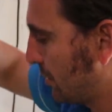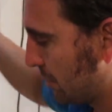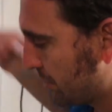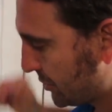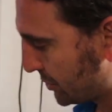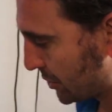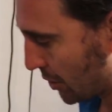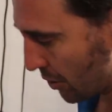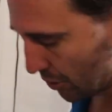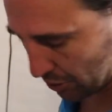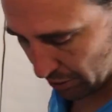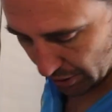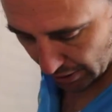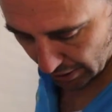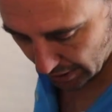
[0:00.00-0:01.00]

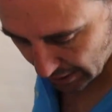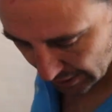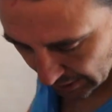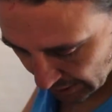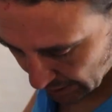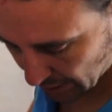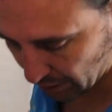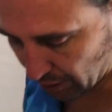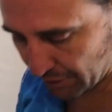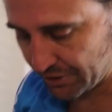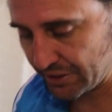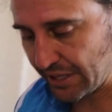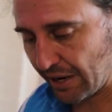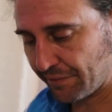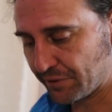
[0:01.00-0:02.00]
So I
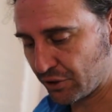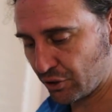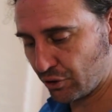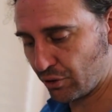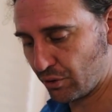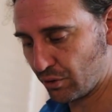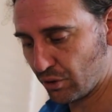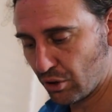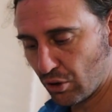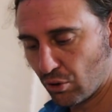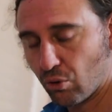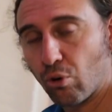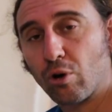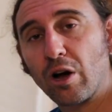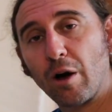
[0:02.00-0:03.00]
just have to
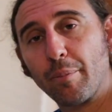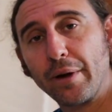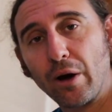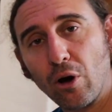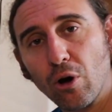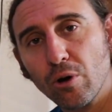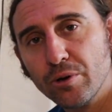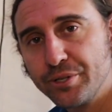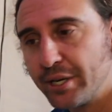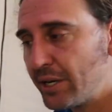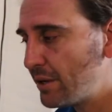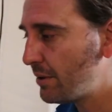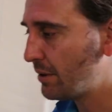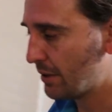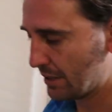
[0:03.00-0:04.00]
hook up our hosing,